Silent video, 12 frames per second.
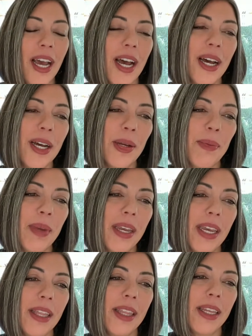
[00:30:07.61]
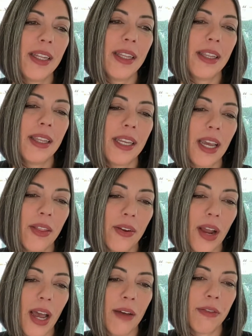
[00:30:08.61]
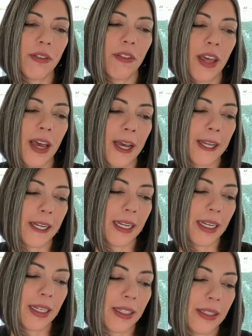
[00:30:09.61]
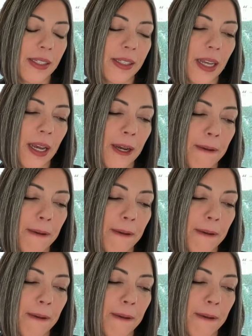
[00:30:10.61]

And then the other half of that is